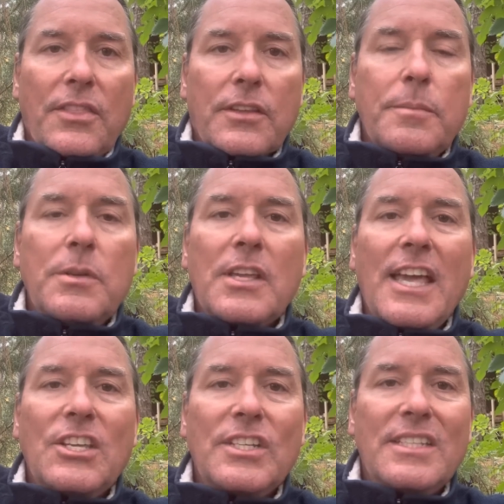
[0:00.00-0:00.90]

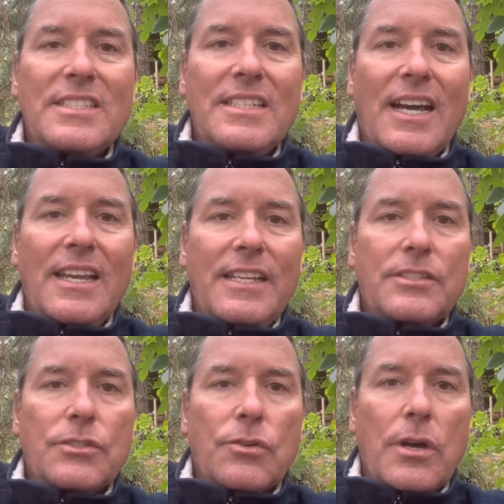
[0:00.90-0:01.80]
Communication is not a
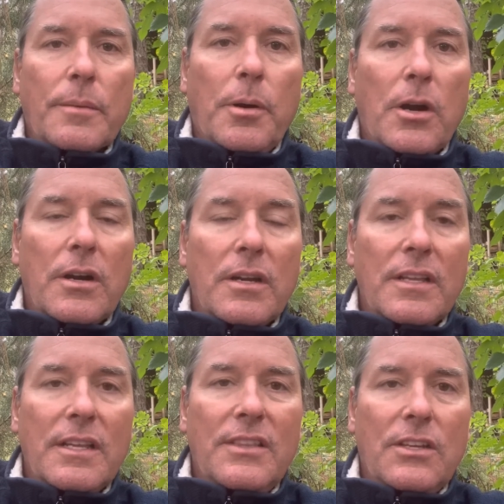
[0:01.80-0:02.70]
strong part
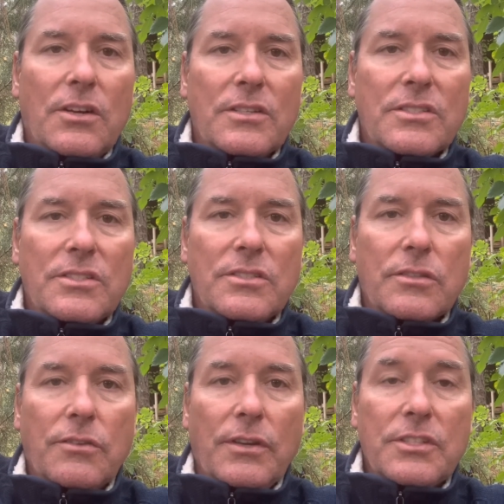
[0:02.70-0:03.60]
in the
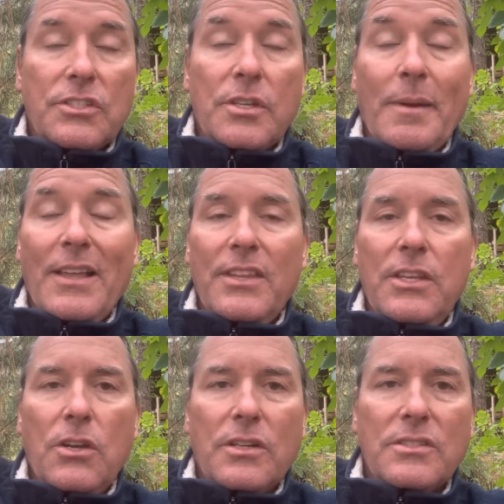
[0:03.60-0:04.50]
narcissistic relationship on the
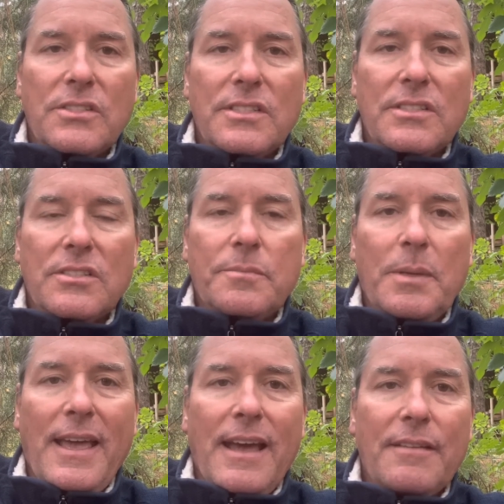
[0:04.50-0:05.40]
narcissist's
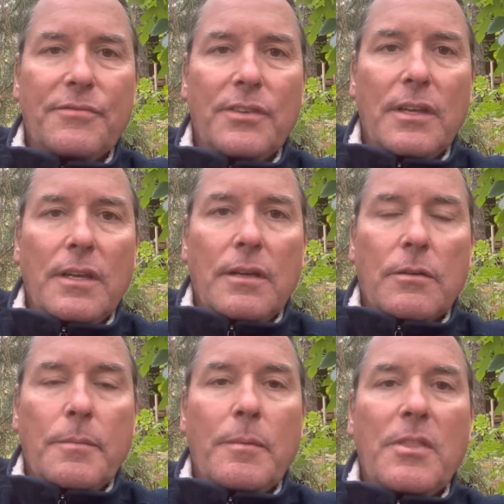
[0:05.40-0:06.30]
behalf.
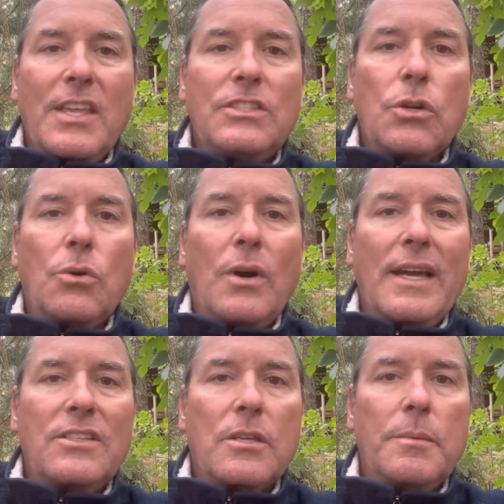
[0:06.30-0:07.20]
Remember, they don't
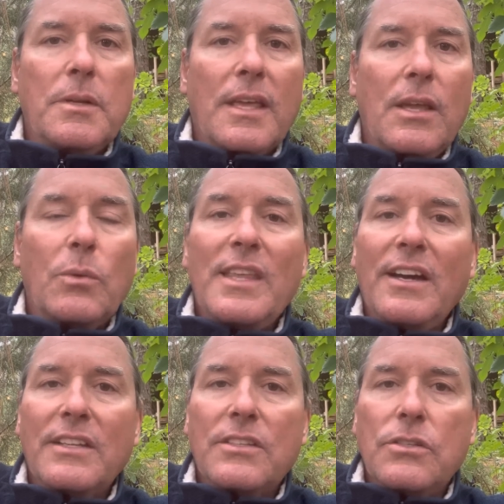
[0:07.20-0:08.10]
like to communicate. What they
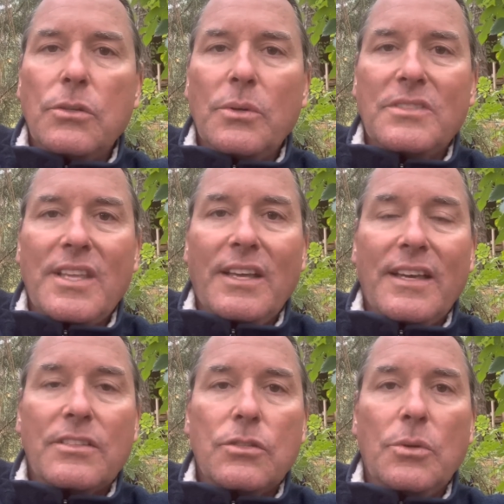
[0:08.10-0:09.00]
like to do is they
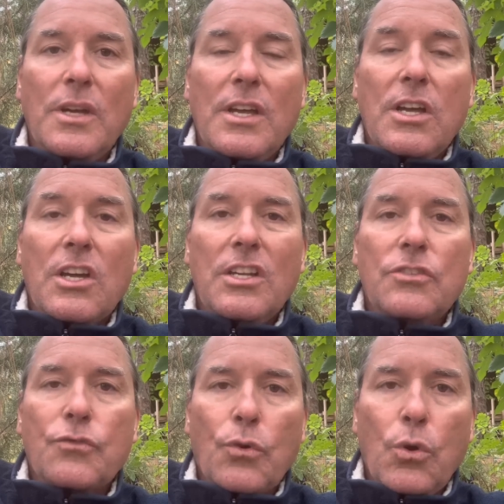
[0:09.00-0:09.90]
like to
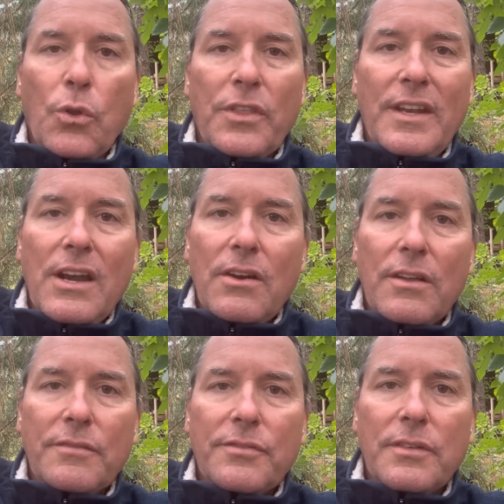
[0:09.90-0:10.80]
control the
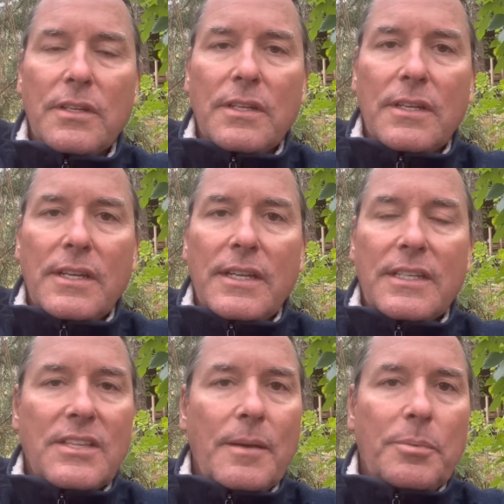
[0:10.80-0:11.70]
narrative.
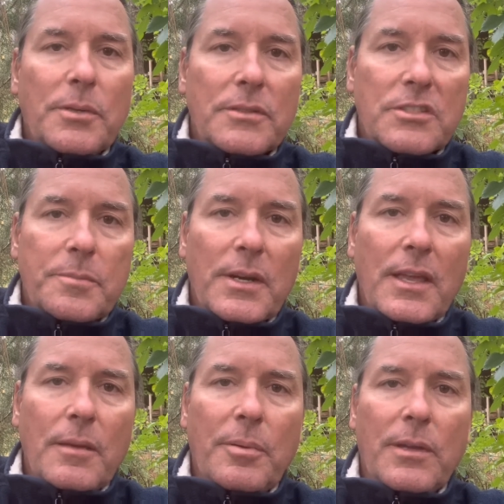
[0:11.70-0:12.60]
Example, the smear
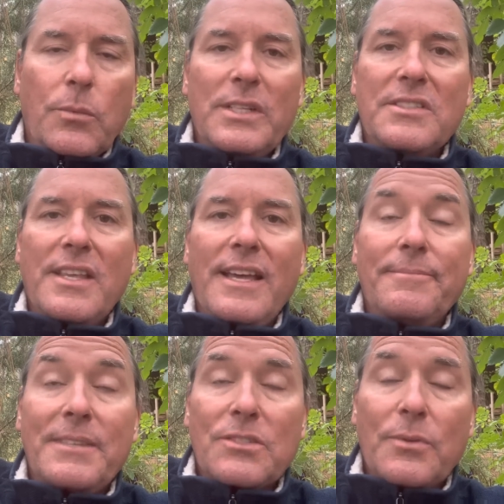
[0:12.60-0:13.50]
campaign. What is
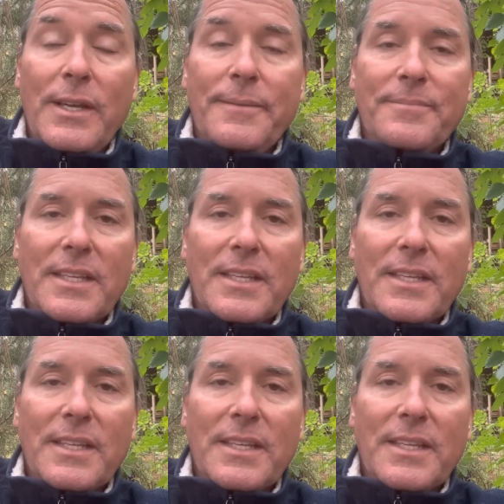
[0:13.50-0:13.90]
that? That's right.